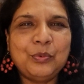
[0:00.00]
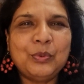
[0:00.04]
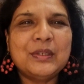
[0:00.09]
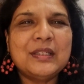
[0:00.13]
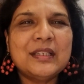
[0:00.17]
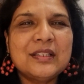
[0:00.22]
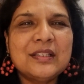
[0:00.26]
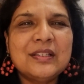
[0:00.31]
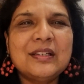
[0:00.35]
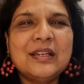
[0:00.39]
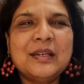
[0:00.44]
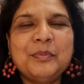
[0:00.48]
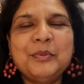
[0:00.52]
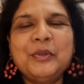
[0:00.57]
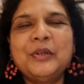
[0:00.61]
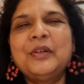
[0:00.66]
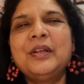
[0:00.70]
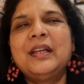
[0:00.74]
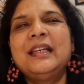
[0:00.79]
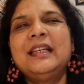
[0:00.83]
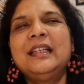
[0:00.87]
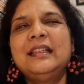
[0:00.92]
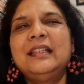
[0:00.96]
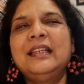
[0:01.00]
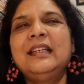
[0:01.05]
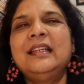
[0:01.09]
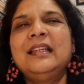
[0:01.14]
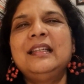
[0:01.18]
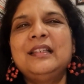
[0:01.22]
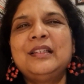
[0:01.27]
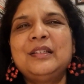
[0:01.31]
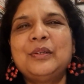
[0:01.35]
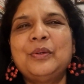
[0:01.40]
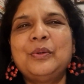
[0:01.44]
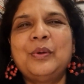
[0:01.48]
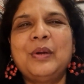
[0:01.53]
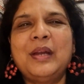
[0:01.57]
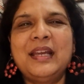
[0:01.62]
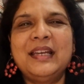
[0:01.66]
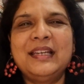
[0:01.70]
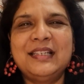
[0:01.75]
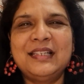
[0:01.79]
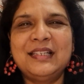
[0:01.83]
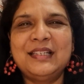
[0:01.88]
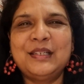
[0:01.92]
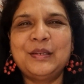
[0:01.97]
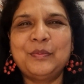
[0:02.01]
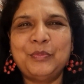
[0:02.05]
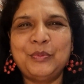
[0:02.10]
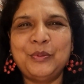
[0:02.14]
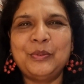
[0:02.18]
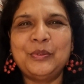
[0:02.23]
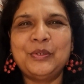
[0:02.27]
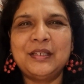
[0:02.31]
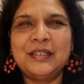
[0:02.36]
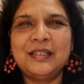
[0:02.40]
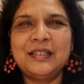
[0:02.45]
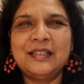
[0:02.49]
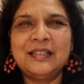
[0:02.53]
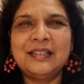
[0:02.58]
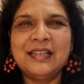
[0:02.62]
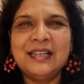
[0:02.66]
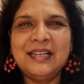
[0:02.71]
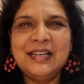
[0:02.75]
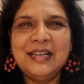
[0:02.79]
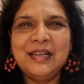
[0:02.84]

wasn't scripted or anything. So I just uploaded it.